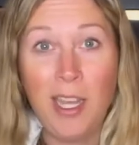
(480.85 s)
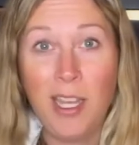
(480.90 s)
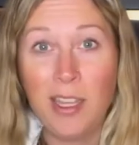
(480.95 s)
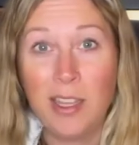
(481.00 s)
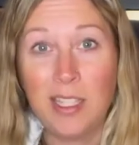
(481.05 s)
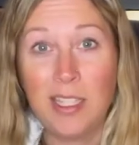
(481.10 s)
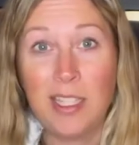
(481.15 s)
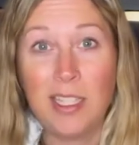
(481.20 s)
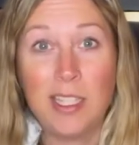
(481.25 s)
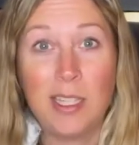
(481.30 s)

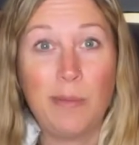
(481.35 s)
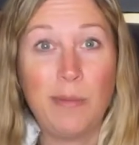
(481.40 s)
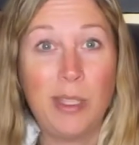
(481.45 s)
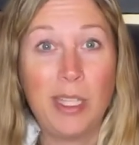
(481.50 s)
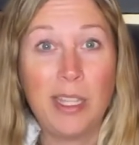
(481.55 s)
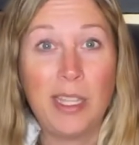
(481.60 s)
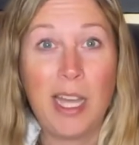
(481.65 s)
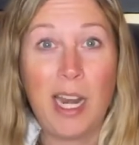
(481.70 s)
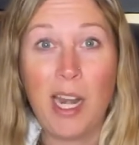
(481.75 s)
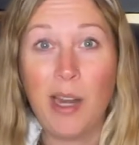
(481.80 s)
This is
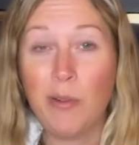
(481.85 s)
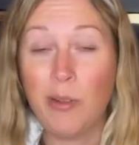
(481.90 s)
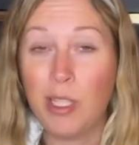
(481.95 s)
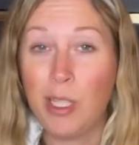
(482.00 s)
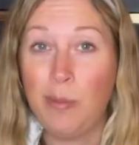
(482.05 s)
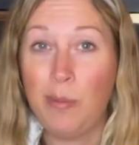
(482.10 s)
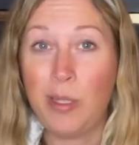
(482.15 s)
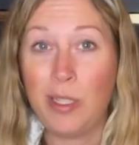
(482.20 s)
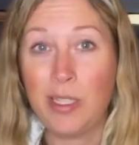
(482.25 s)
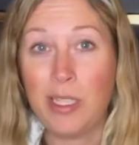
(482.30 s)
something that I really
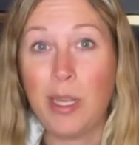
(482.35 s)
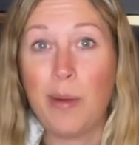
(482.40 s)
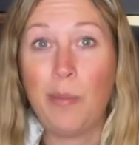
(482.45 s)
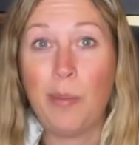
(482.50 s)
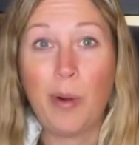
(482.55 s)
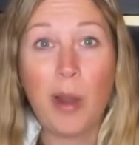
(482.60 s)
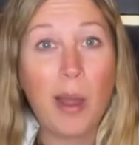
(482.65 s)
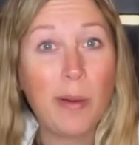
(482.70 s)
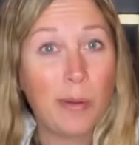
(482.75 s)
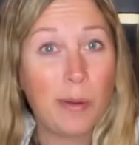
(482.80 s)
built up
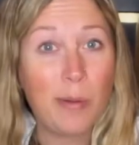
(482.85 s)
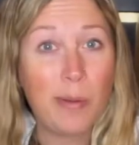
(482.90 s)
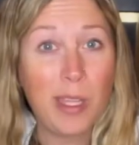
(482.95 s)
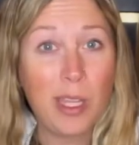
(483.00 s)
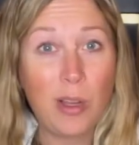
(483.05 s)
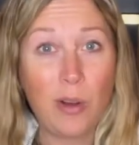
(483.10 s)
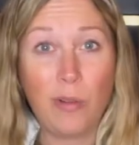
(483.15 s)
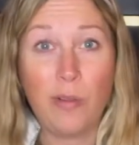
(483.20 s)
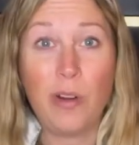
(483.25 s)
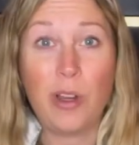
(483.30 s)
probably
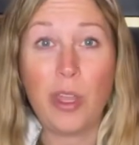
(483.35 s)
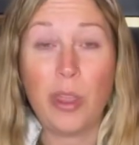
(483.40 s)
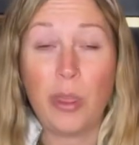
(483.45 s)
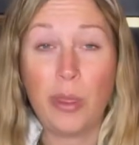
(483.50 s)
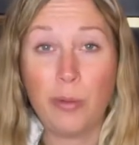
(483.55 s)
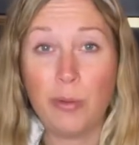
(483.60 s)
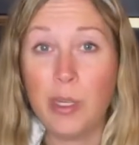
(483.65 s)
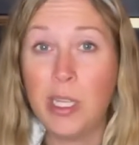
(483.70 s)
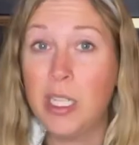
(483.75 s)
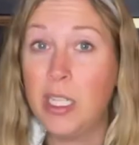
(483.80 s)
over a
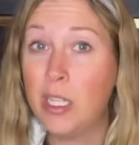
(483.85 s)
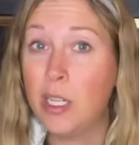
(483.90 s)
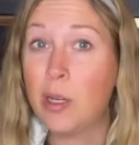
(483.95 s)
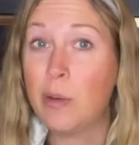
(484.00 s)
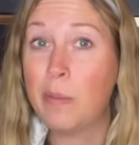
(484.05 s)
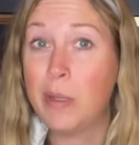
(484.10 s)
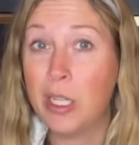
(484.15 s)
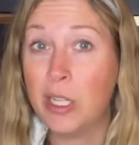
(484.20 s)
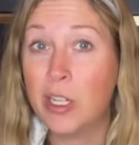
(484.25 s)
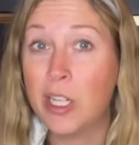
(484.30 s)
three year
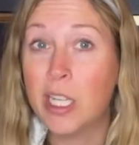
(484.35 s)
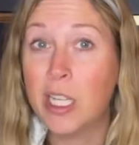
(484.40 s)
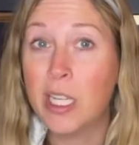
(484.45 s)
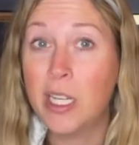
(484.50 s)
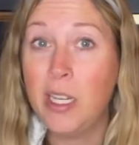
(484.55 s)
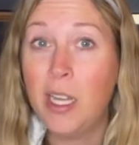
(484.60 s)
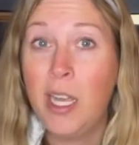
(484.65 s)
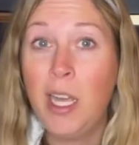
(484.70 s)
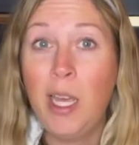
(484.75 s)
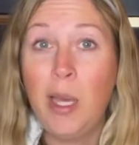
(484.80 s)

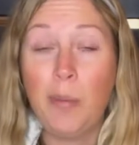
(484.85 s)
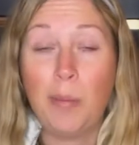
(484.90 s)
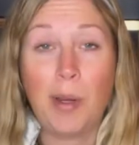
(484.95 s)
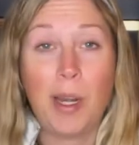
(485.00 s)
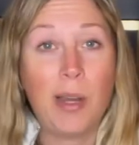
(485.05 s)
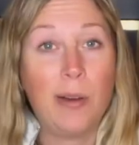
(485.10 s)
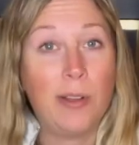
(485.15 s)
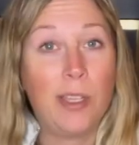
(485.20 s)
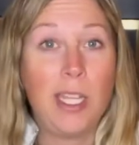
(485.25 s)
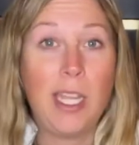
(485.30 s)
period, but I
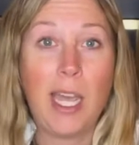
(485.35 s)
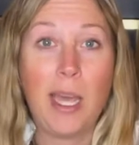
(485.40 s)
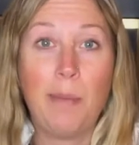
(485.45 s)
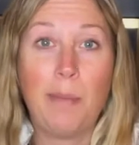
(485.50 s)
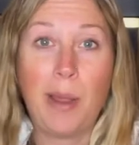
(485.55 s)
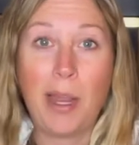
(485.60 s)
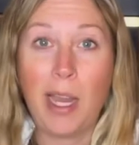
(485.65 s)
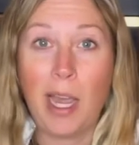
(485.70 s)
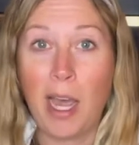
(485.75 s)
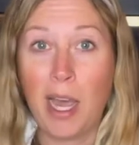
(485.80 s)
really had
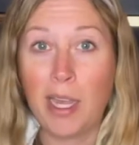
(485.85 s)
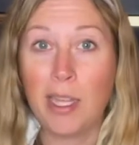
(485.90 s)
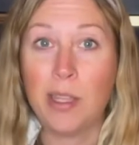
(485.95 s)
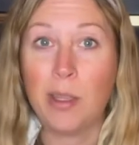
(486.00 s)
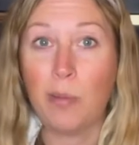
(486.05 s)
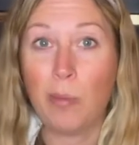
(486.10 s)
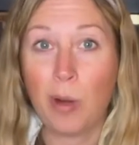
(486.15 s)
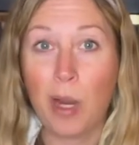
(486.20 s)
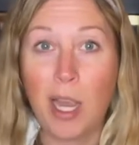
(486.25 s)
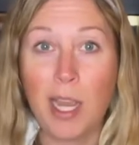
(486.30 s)
my eye on the
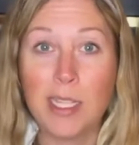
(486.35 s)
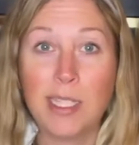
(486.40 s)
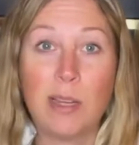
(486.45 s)
prize.